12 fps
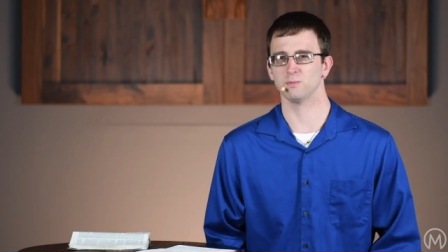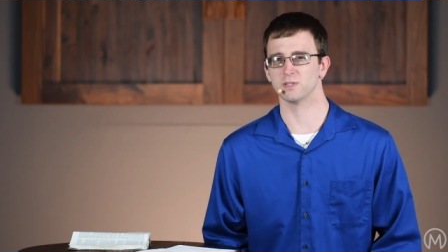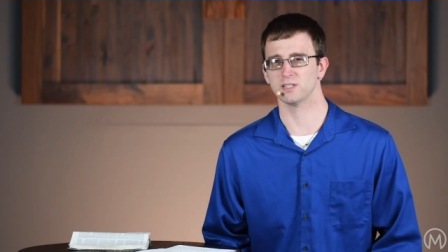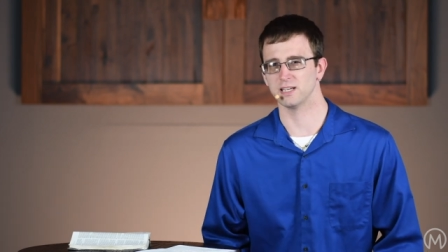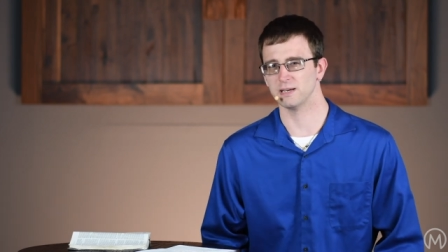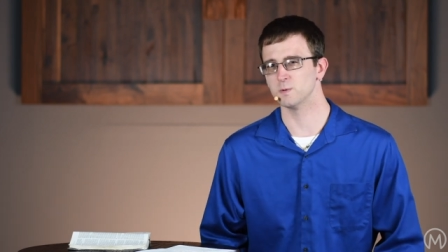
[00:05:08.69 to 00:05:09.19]
It
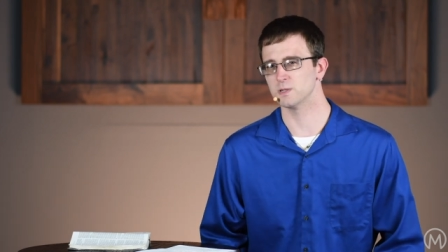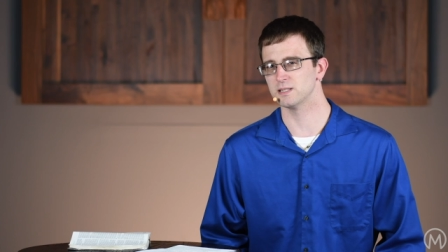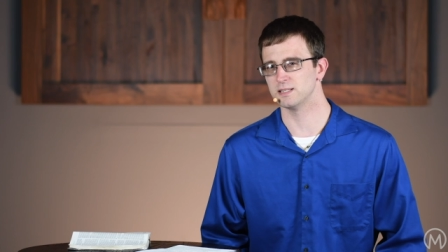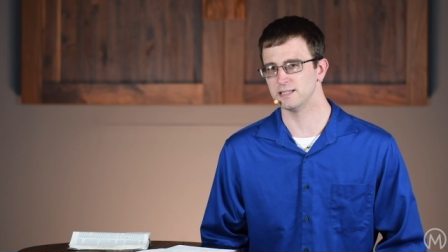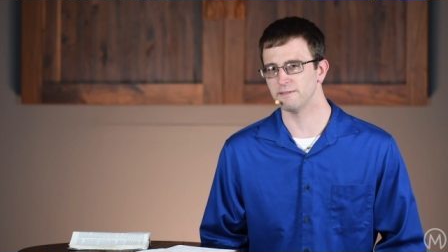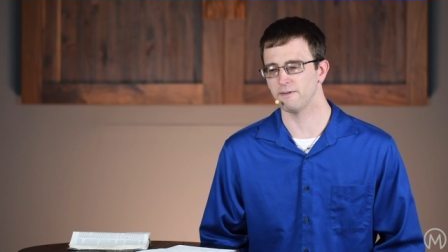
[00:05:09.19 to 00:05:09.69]
was a, it was
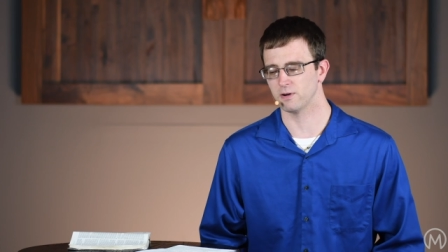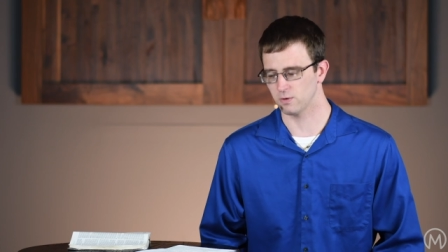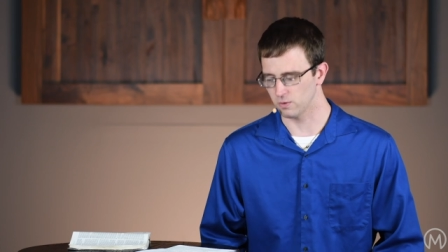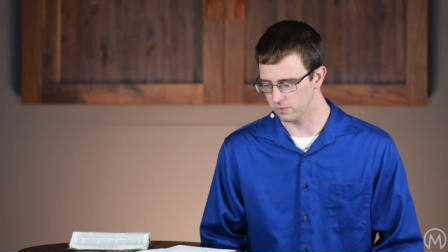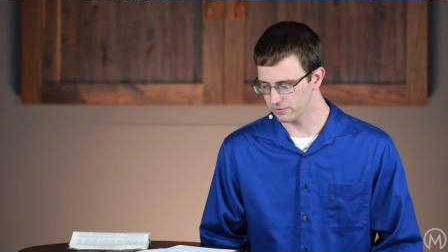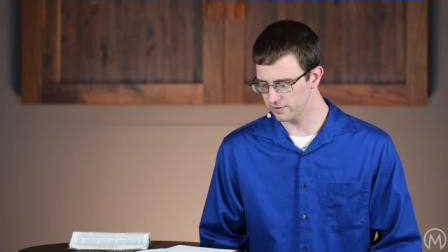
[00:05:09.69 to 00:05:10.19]
a
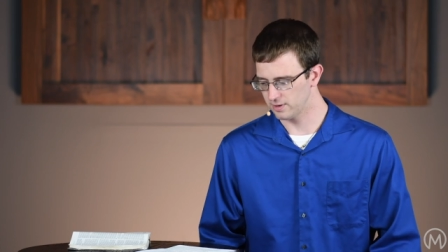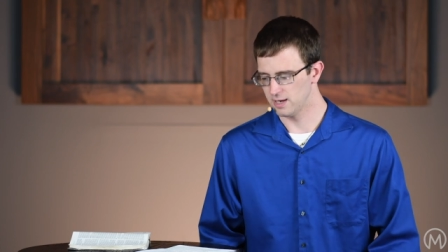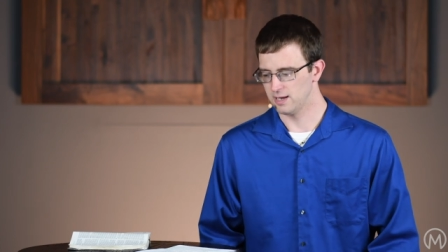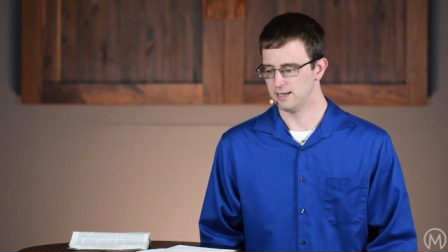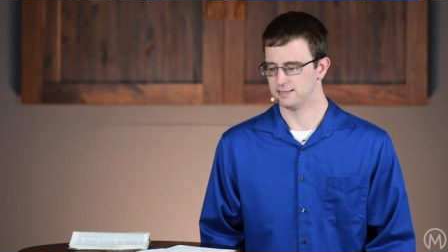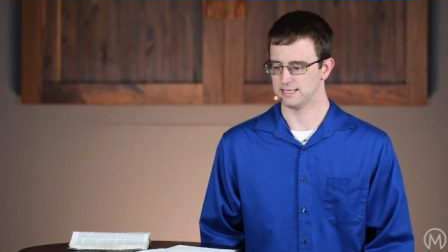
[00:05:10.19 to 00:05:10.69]
difficult
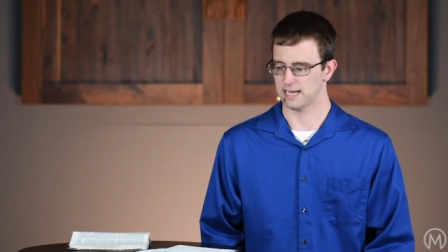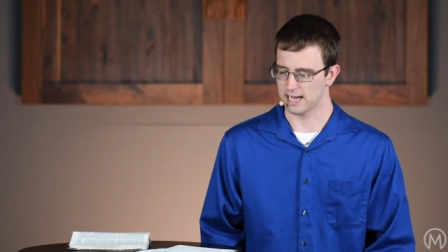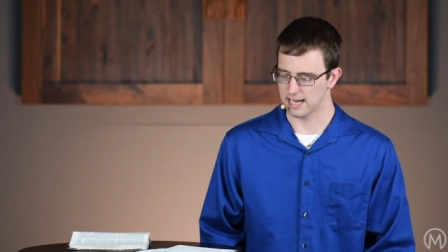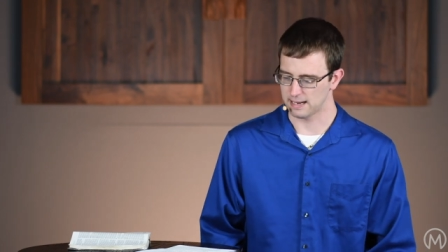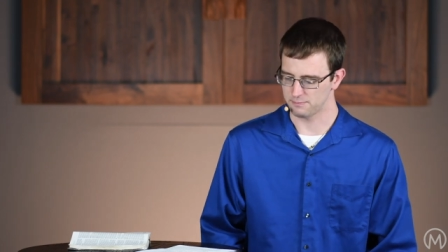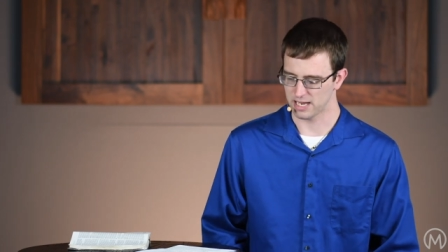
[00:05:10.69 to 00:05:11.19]

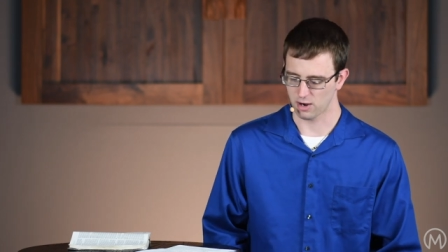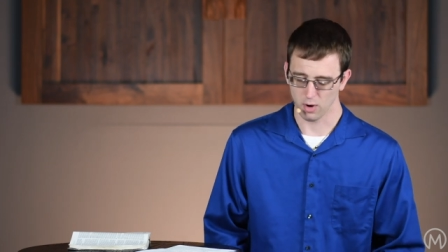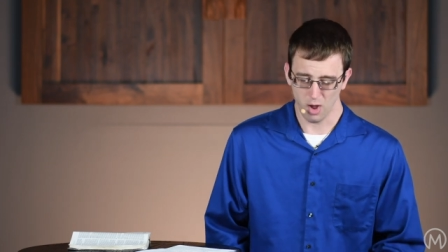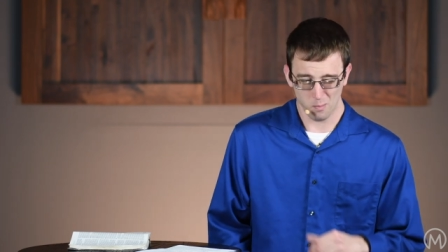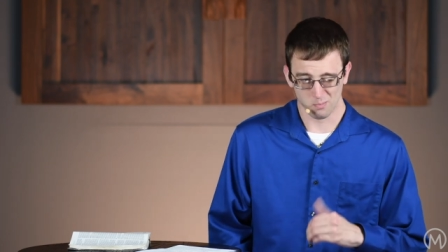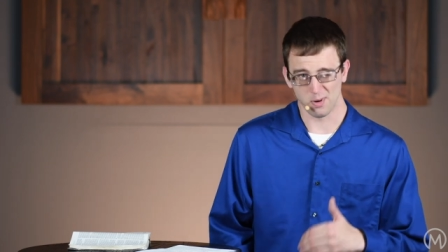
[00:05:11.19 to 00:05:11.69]
time.
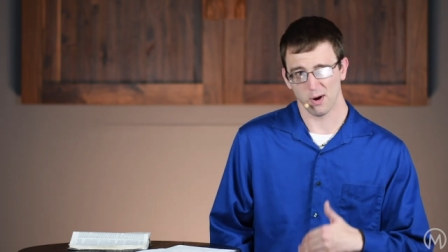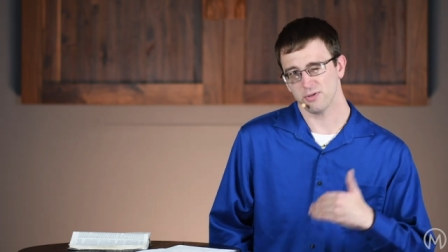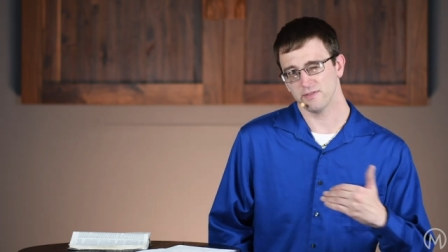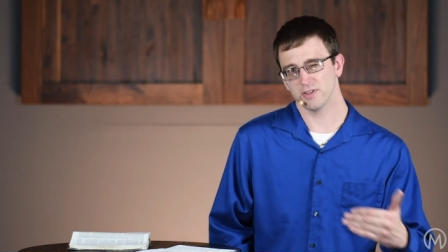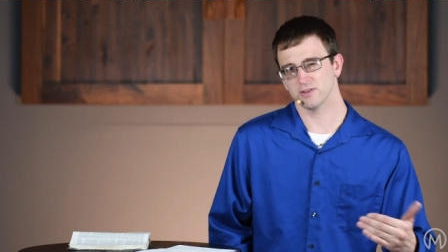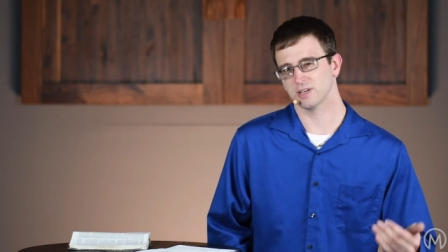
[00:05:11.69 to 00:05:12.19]
Now,
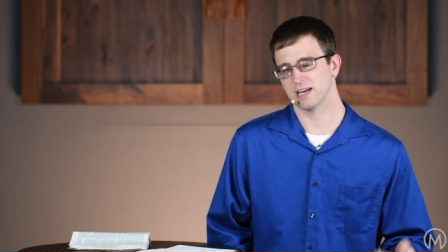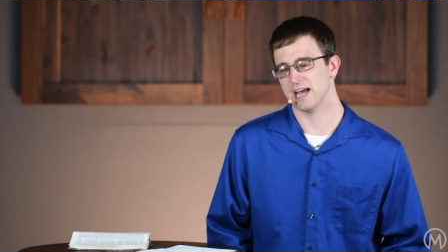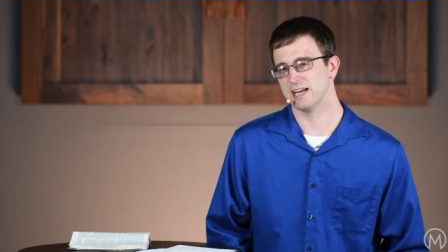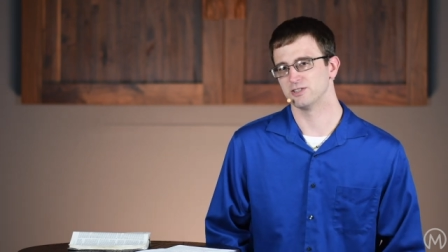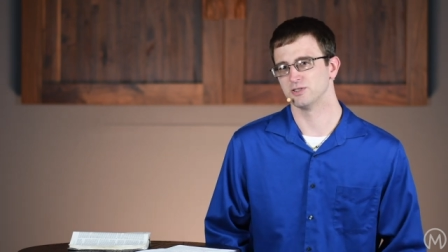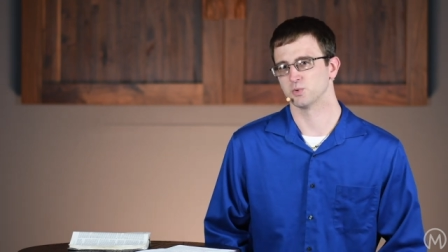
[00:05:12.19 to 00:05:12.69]
both of those
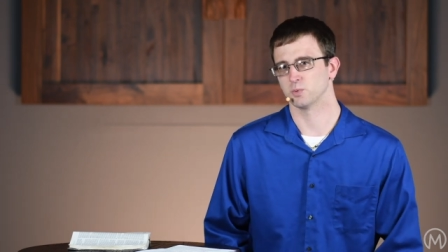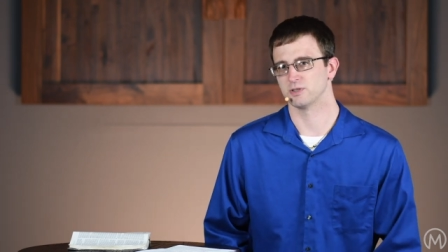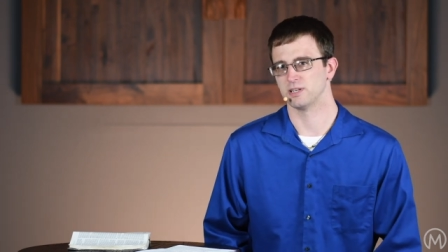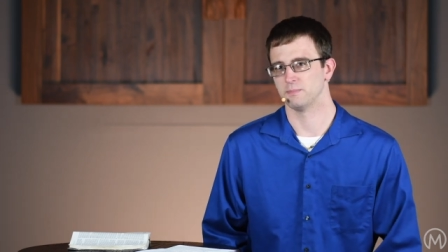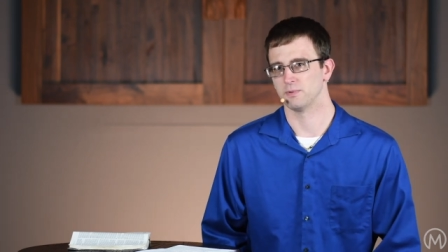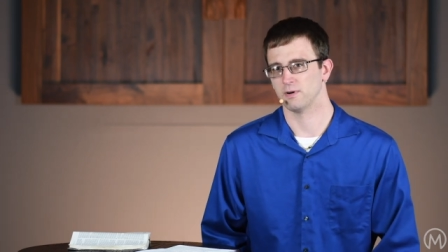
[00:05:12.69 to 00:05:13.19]
occasions were
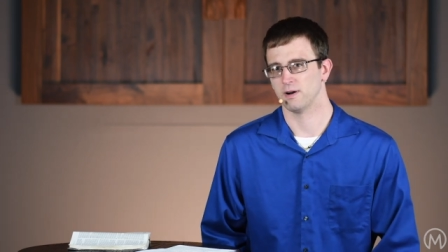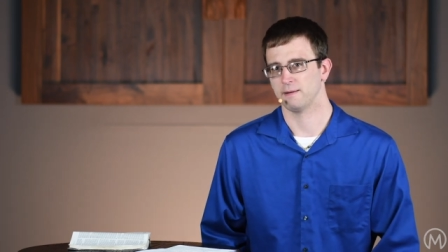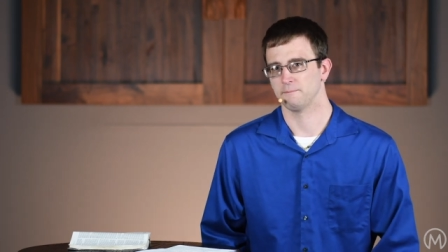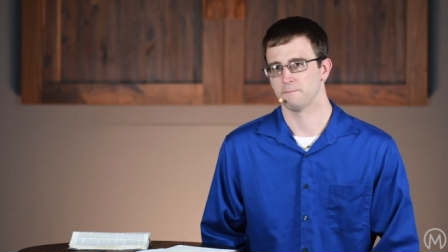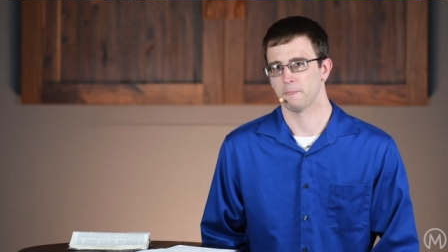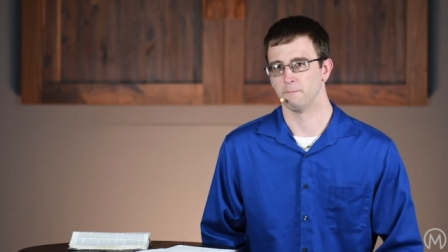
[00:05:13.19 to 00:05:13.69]
temporary.